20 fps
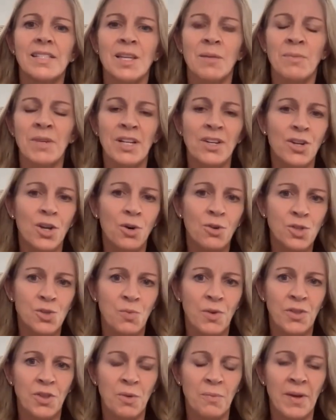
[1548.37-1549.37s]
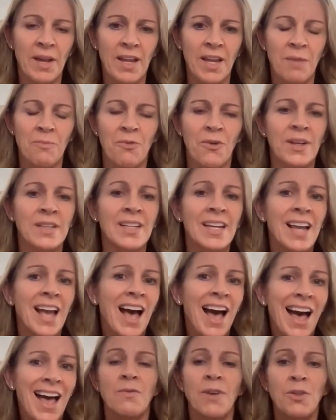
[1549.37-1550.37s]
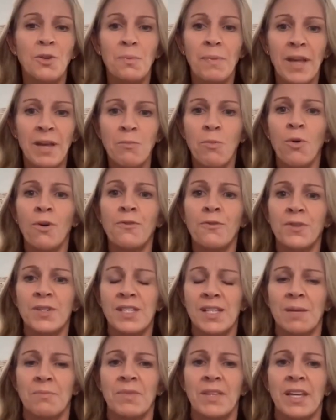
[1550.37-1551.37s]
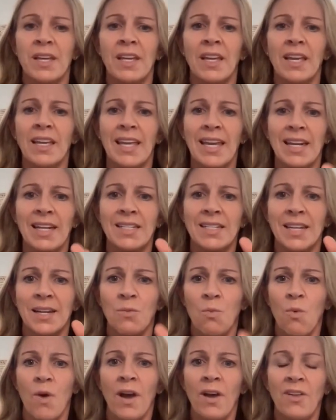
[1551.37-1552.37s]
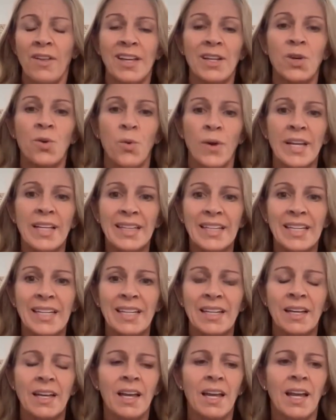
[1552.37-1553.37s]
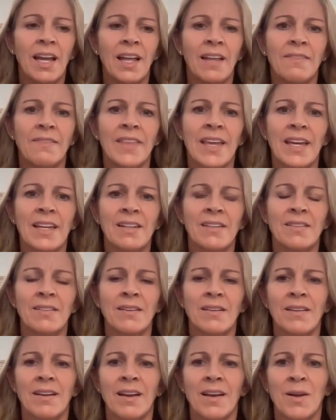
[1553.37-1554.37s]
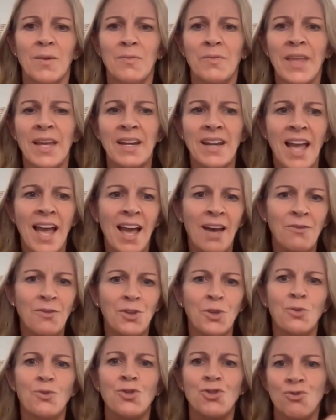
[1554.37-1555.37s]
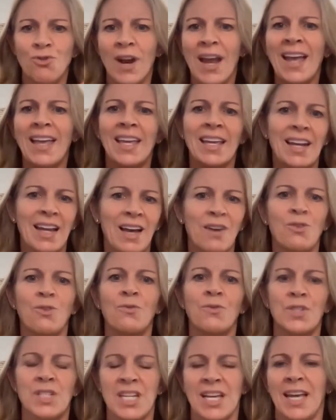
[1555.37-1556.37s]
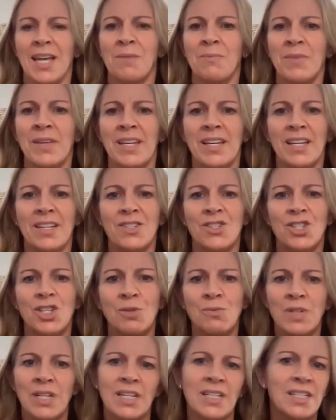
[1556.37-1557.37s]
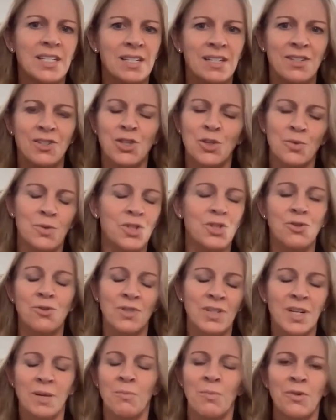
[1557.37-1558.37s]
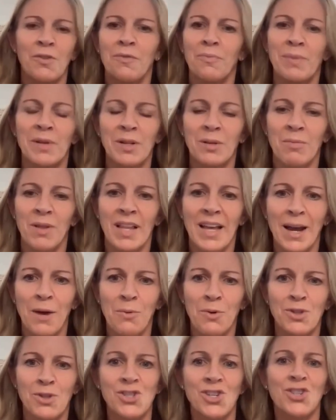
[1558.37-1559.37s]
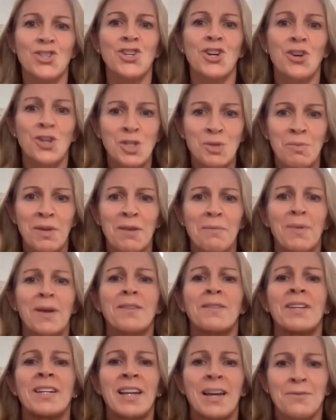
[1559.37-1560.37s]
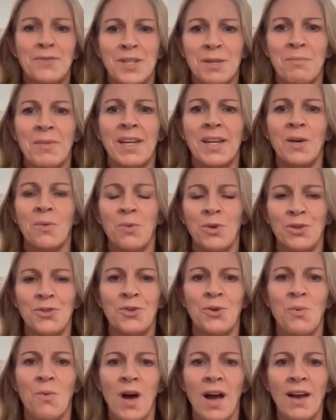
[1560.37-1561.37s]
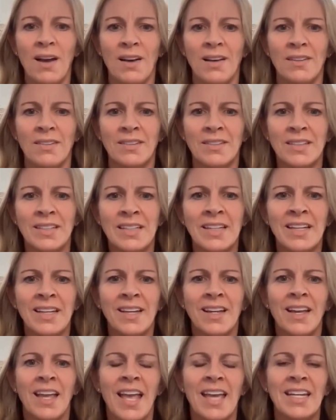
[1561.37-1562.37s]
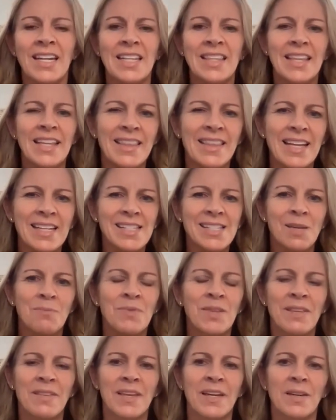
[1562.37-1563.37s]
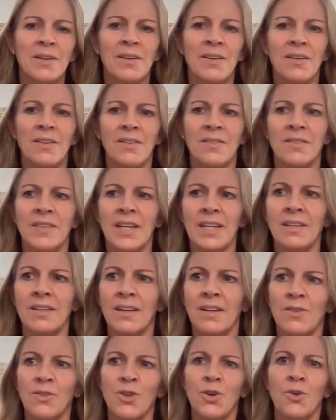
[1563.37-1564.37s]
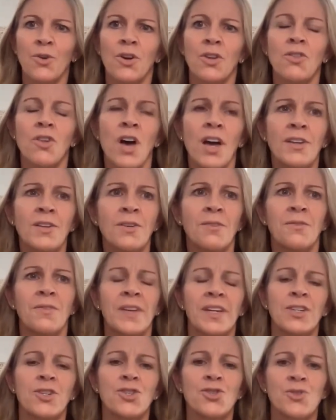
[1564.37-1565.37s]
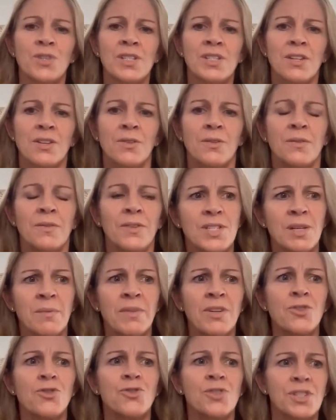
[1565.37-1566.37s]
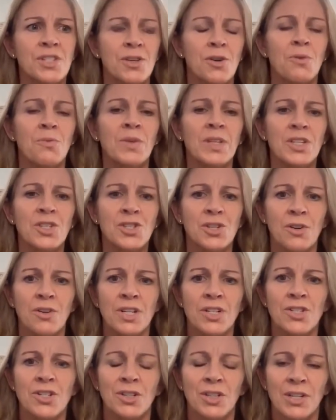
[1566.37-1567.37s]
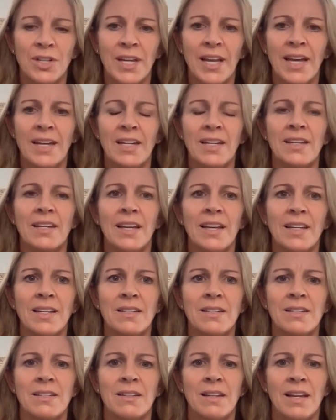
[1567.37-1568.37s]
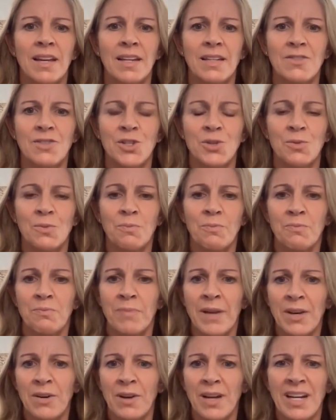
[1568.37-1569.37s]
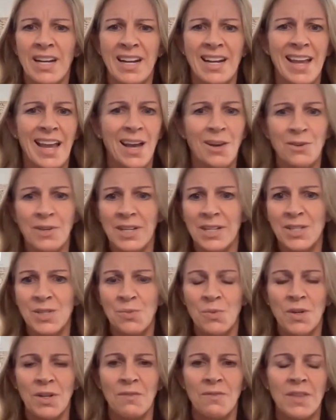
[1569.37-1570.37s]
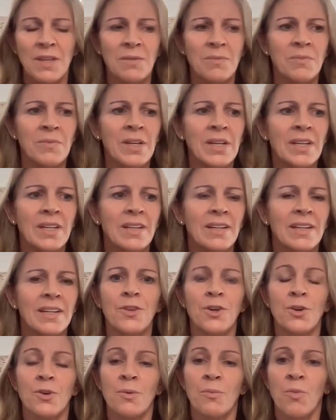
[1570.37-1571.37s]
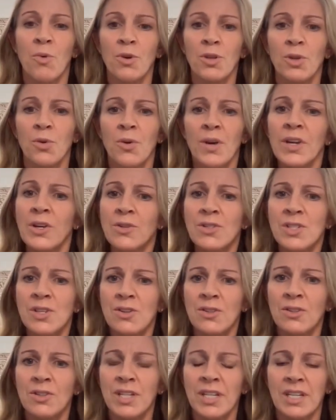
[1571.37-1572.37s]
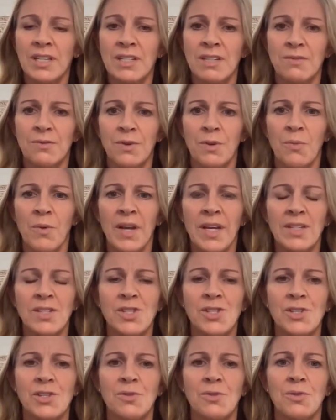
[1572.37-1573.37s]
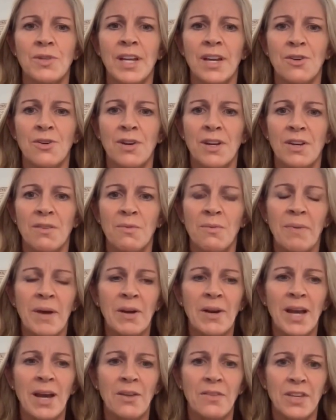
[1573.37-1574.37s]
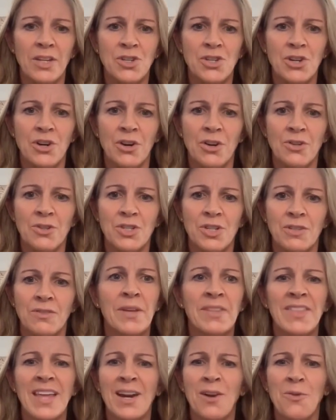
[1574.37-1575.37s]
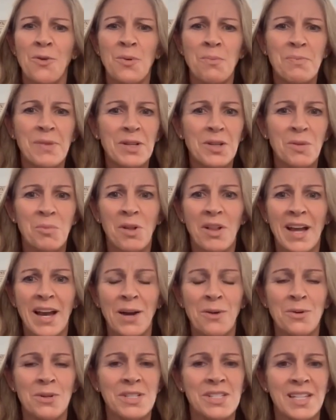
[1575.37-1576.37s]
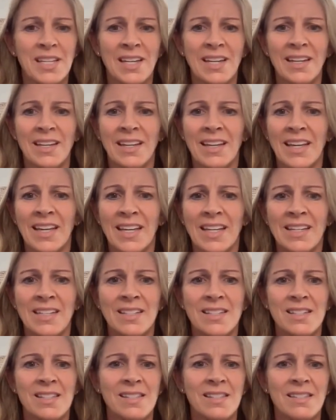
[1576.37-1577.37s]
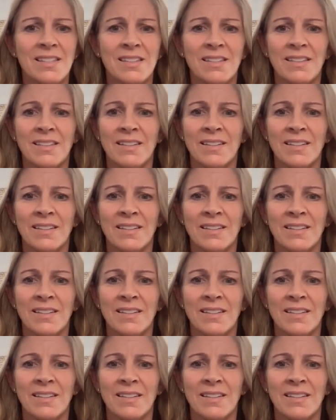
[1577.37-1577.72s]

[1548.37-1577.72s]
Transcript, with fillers: somebody knows what they're paying up front. Like I'd rather pay more for something, get it mm-hmm. done well and quickly mm-hmm. than than have you drag it out over time because you need to do a certain number of billable hours to charge me enough to make it worth your while. Wow. And think that's something that that there are a lot of industries. Eh, there are some industries that are really starting to look at it and and do better at Accounting is one of them. There are more lawyers that are looking at different ways to get creative about how they charge. But that whole billable hours thing is